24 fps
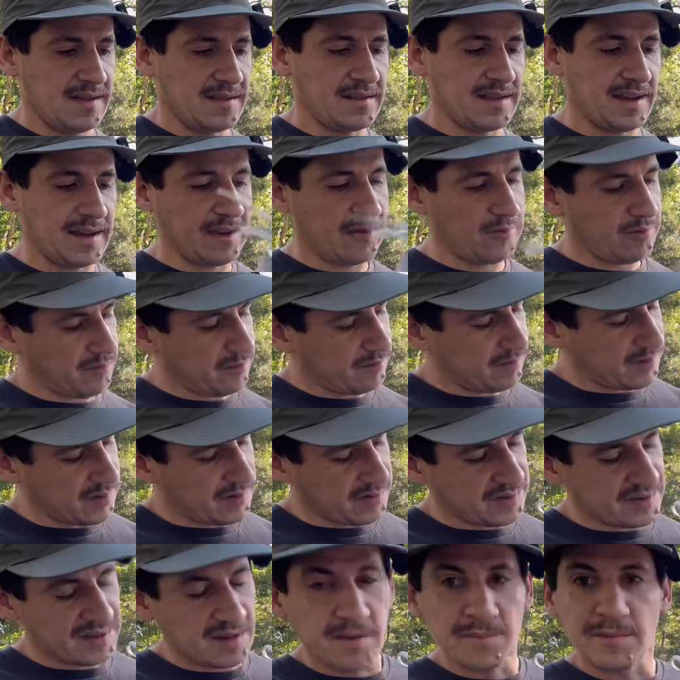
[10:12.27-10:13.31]
like
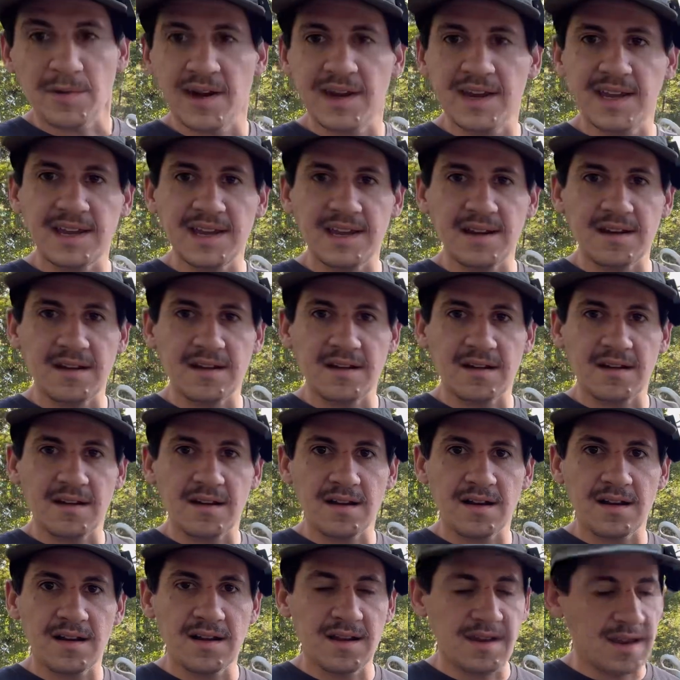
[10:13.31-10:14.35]
there's some right
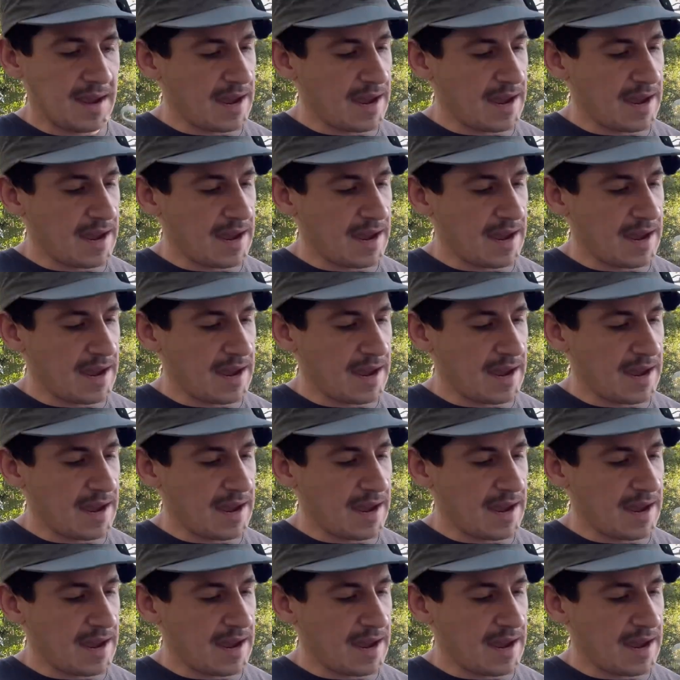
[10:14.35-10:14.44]
here,